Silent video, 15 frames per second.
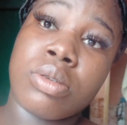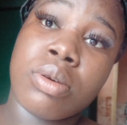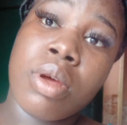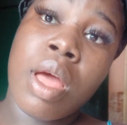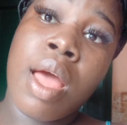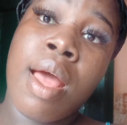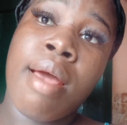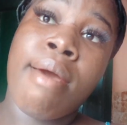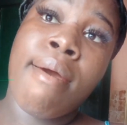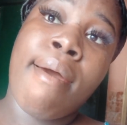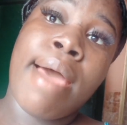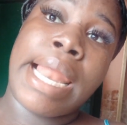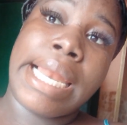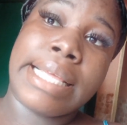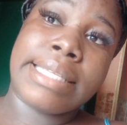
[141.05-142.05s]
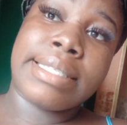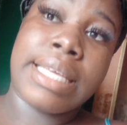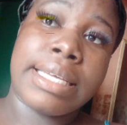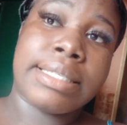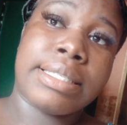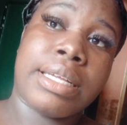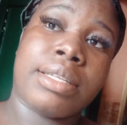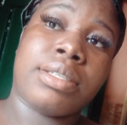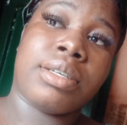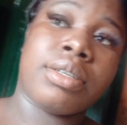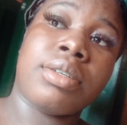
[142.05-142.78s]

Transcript: So let's get started.